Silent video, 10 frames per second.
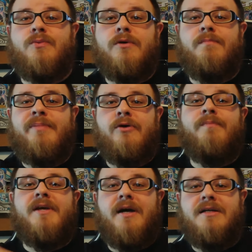were built
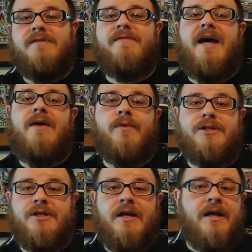because of that,
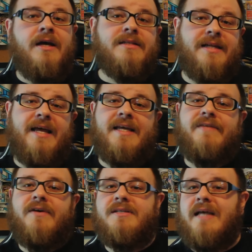which today
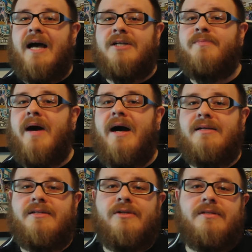give us
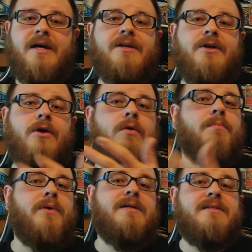Xbox and Nintendo and
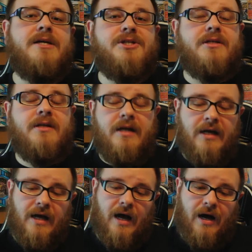PlayStation.
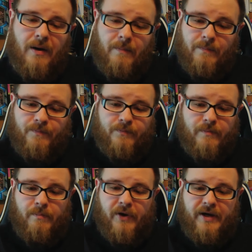
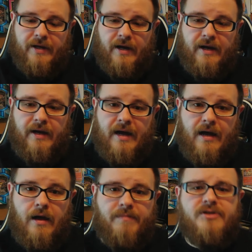But
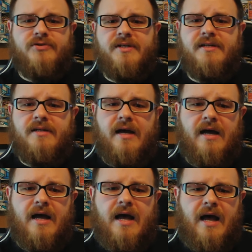I'm interested.
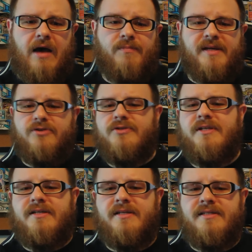I'd be
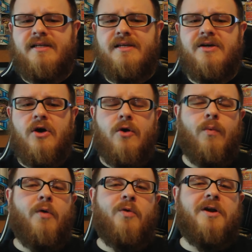interested to see
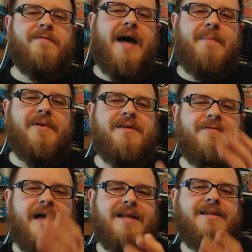what would have happened
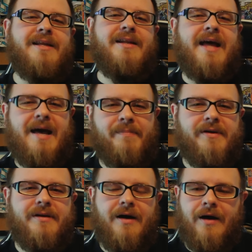if that didn't
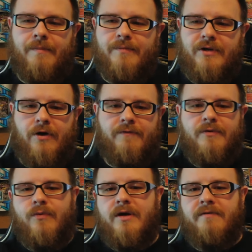happen. You know, if
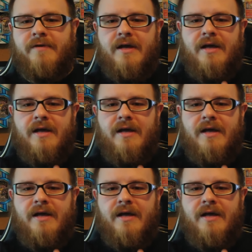we would have,